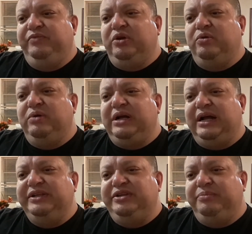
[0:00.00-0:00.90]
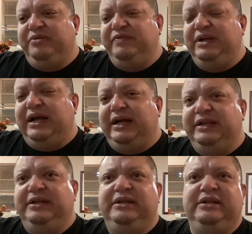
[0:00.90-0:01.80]
the whole concept of God,
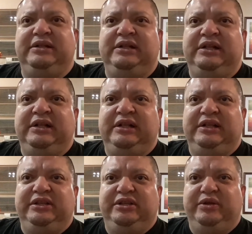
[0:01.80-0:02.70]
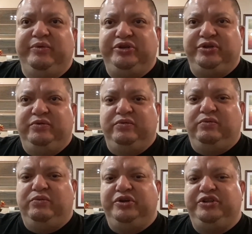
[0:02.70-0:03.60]
that we should
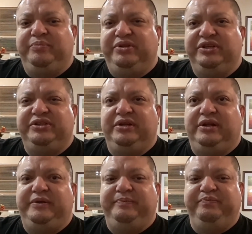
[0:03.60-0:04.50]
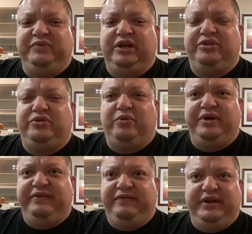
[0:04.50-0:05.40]
worship this um,
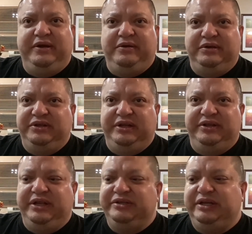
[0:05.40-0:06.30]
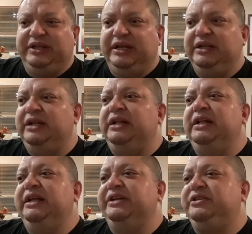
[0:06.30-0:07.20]
authority figure and things like that
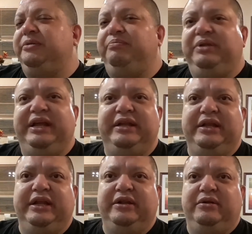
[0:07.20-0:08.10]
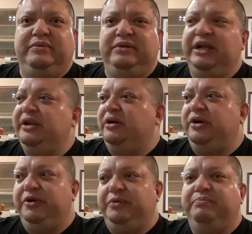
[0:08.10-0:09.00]
is complete and, and
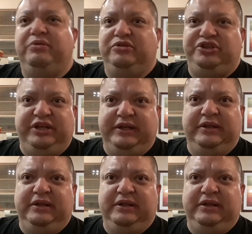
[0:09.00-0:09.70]
utter bullshit.